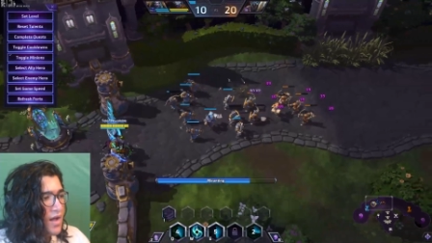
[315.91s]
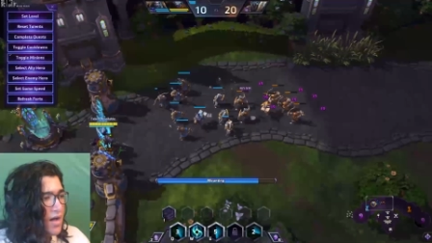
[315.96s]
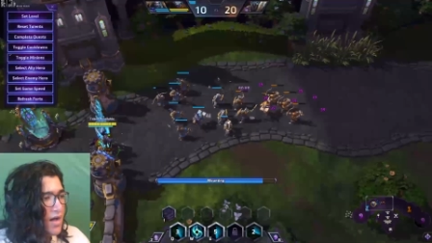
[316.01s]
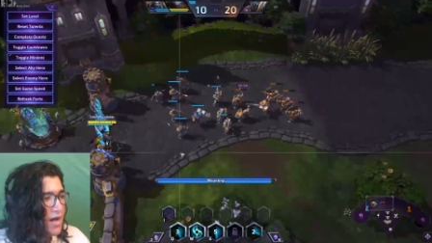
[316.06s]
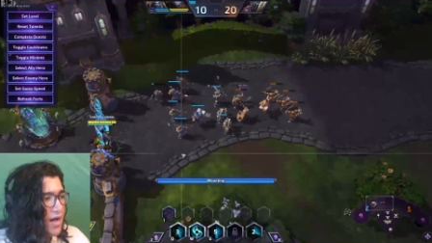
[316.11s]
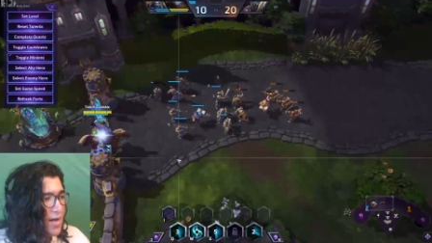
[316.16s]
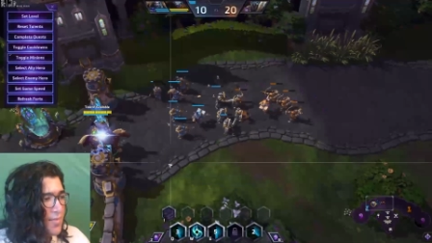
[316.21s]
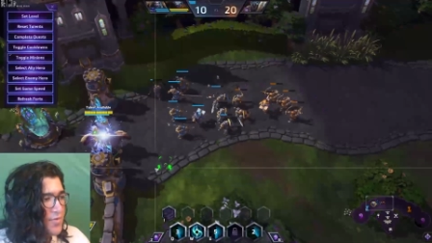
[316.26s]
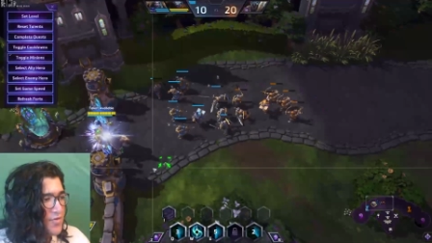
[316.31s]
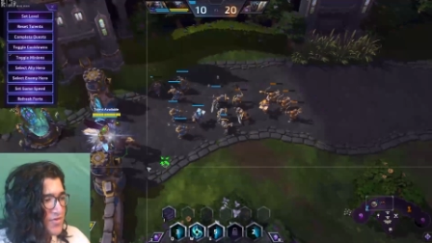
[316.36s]

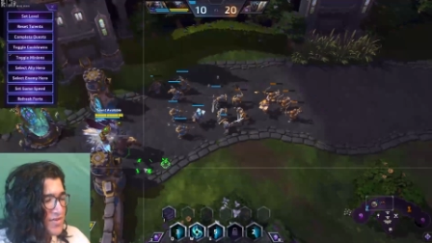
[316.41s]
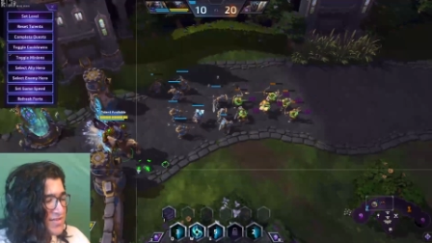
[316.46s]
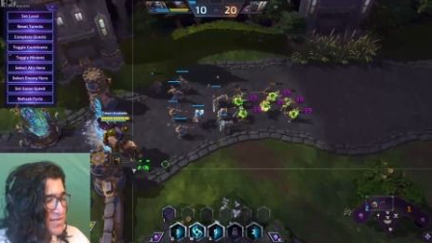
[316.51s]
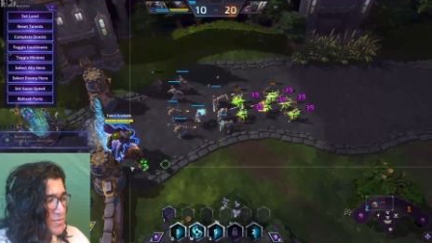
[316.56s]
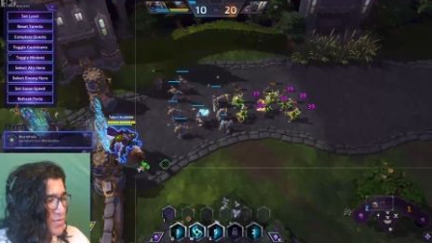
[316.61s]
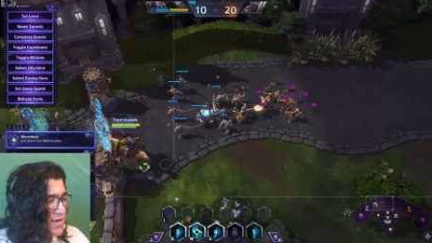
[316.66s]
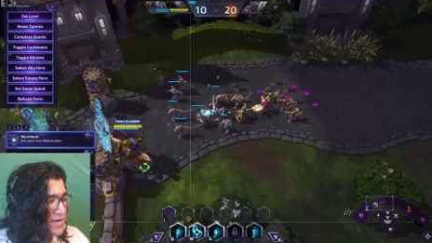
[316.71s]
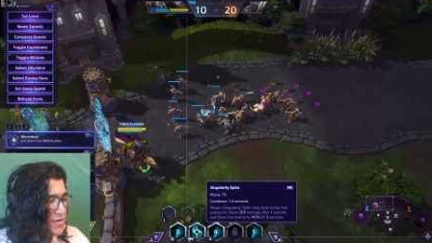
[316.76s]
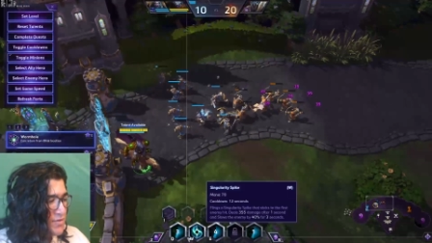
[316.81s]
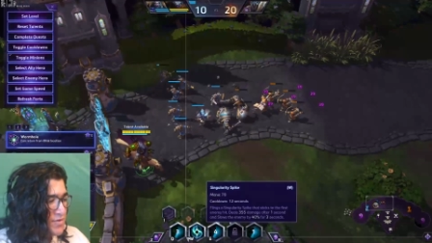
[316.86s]
The
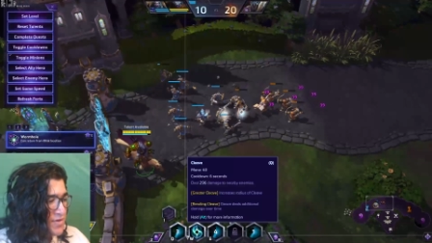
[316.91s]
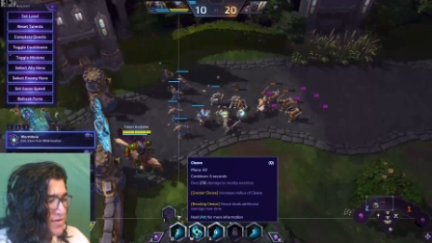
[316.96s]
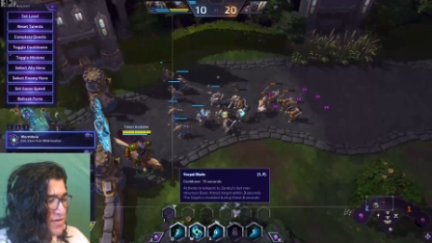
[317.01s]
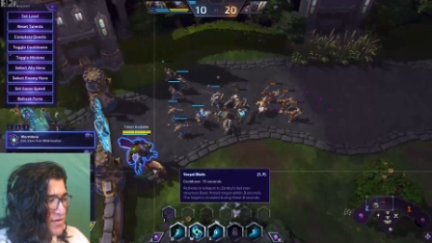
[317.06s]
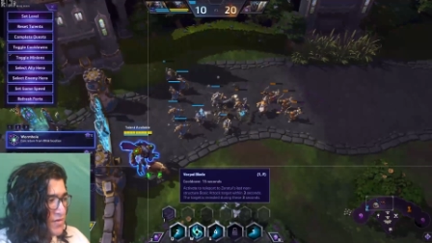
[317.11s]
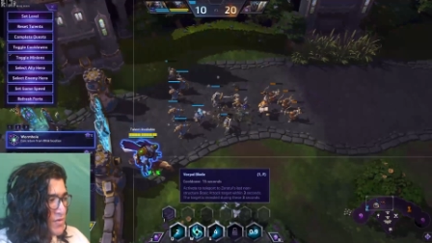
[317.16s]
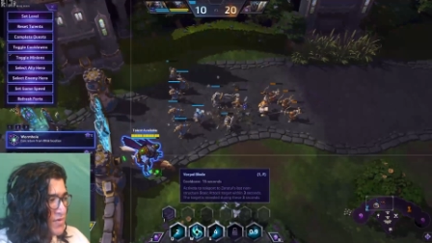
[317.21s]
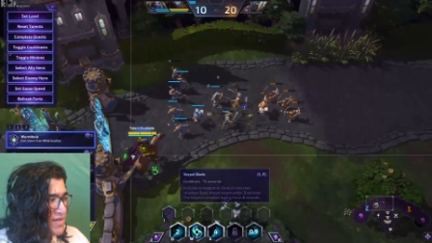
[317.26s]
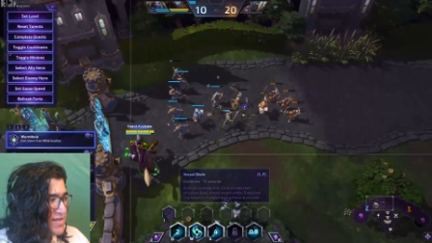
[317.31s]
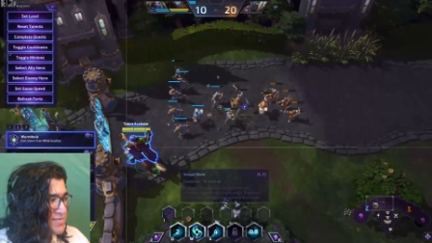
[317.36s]
reason why you
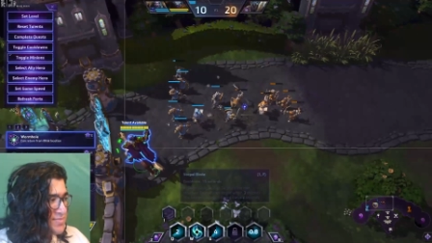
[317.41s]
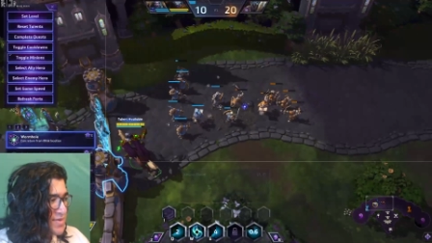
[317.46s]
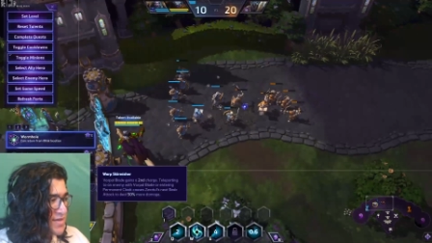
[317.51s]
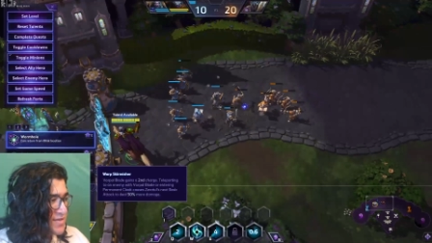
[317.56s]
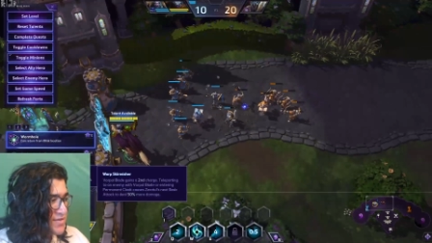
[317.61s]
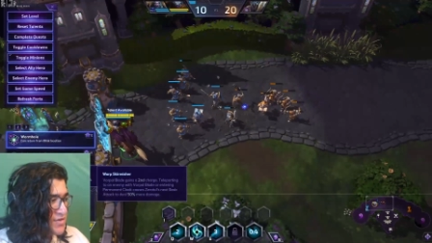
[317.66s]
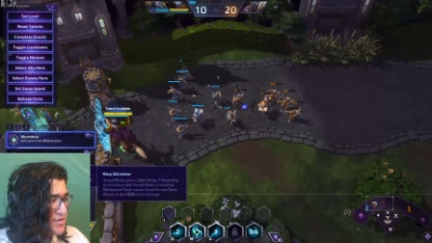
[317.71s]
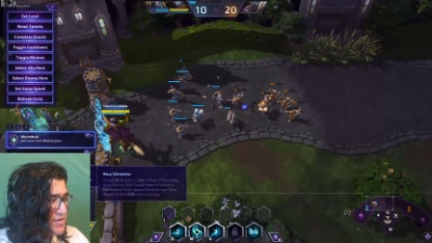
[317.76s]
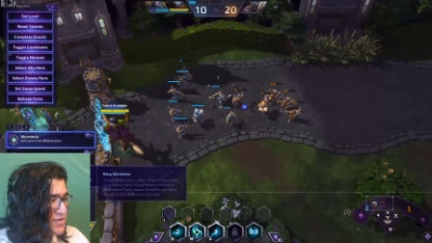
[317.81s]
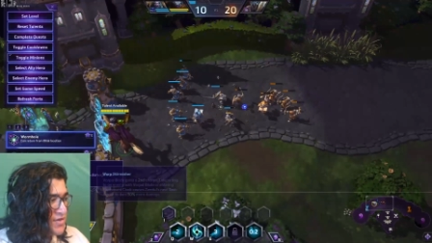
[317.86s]
Q is
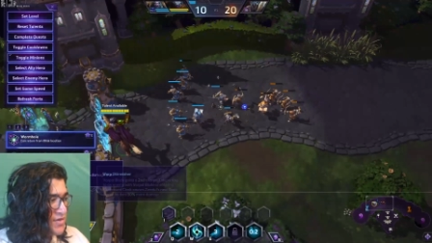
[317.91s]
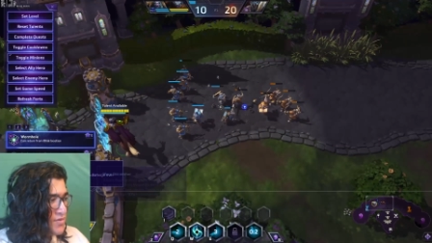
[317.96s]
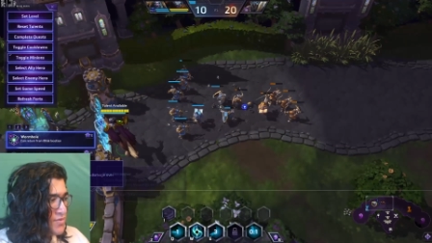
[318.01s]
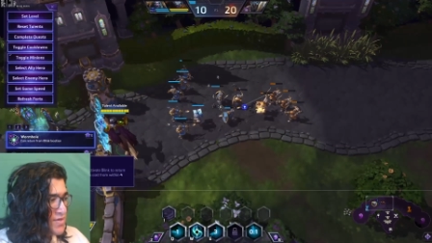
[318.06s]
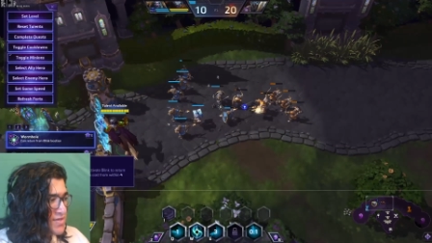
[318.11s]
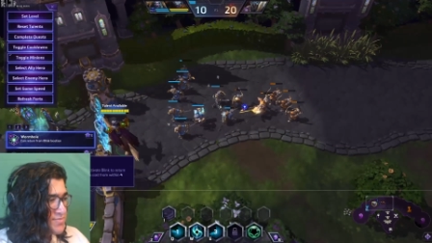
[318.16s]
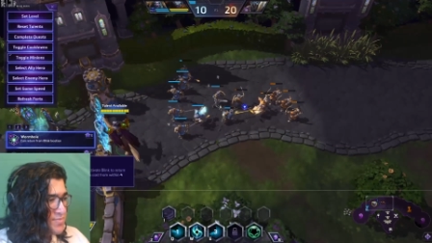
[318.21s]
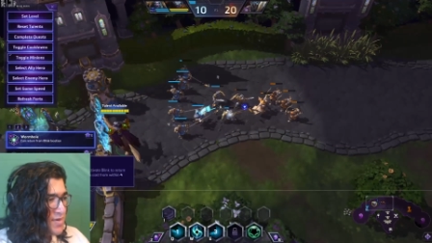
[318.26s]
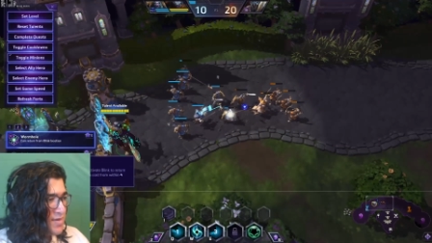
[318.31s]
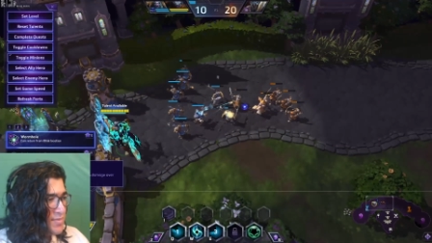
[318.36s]
because your Q
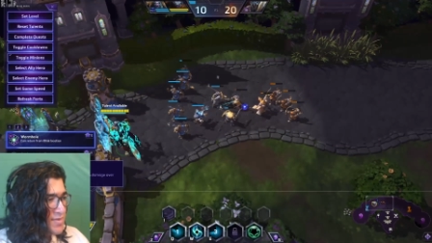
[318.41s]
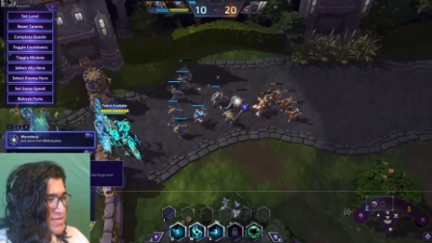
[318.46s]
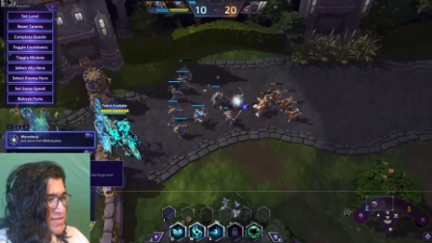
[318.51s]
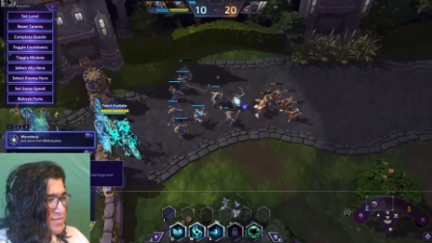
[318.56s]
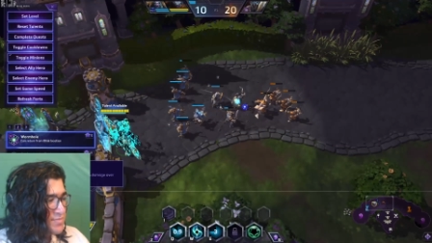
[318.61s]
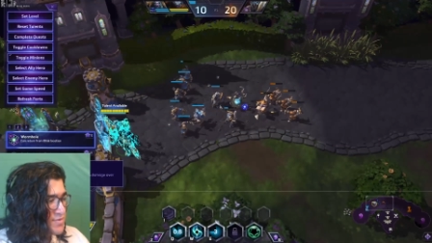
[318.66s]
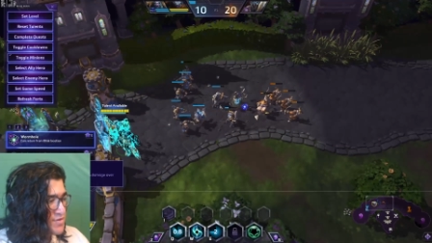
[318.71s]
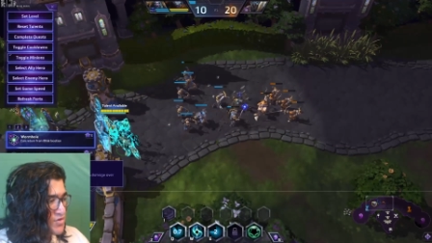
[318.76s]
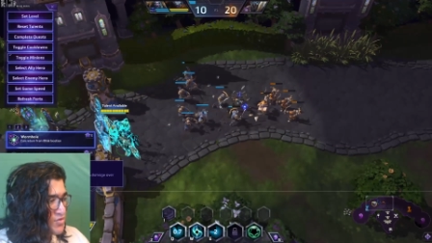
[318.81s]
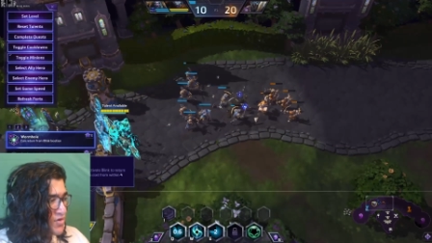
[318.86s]
is pretty much
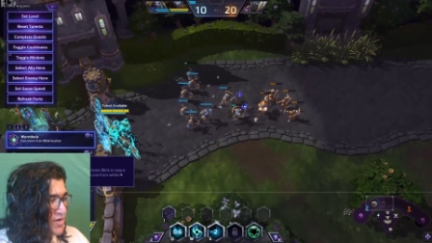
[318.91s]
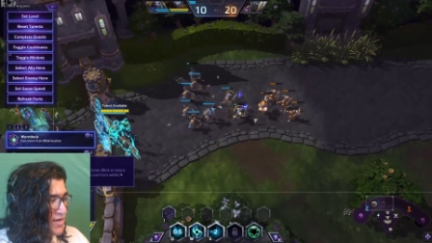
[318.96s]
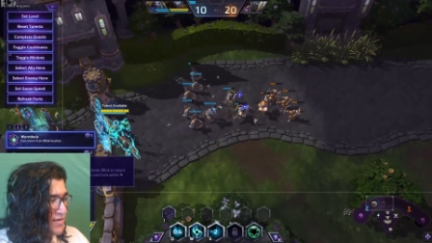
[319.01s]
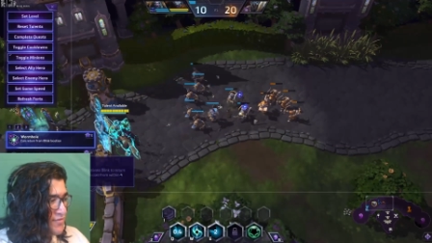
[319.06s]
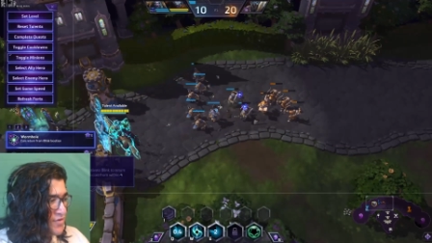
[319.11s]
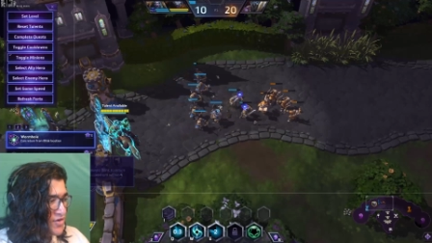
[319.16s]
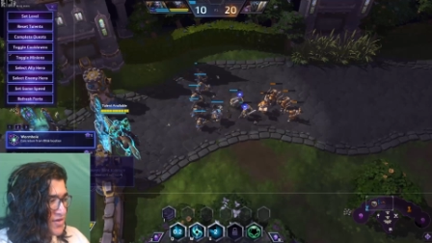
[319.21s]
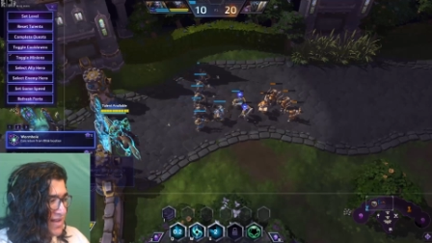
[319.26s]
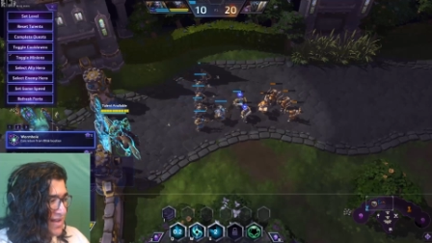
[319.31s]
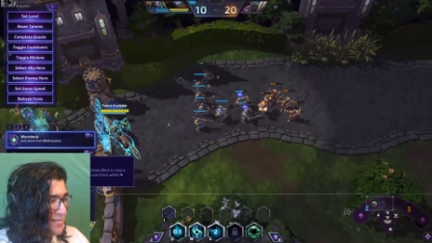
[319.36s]
the majority
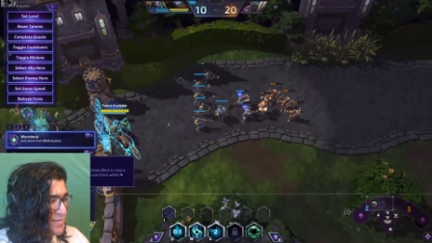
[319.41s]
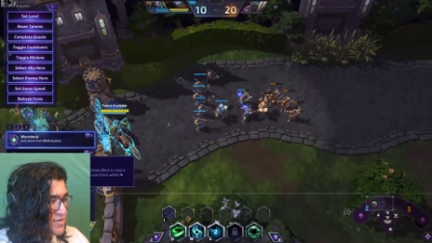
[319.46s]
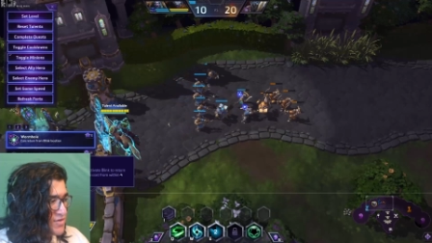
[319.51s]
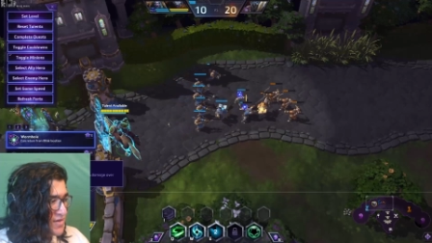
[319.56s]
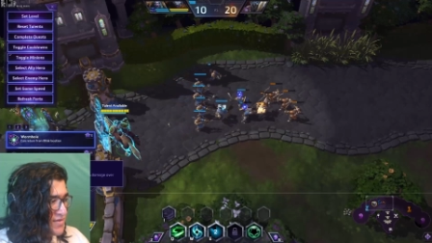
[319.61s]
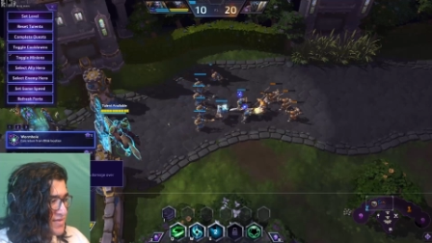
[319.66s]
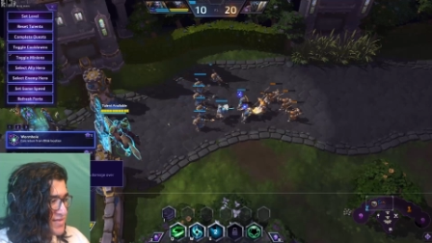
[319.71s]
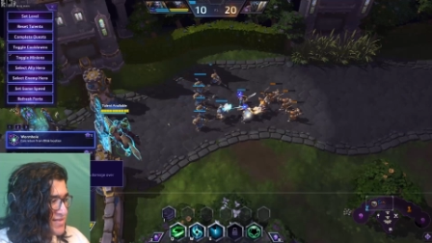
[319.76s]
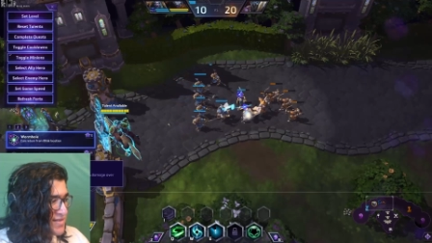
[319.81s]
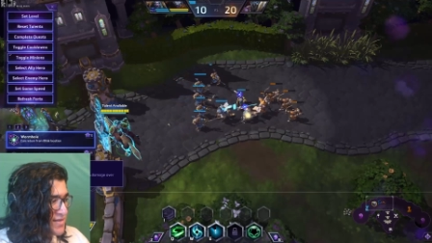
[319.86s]
of your damage on this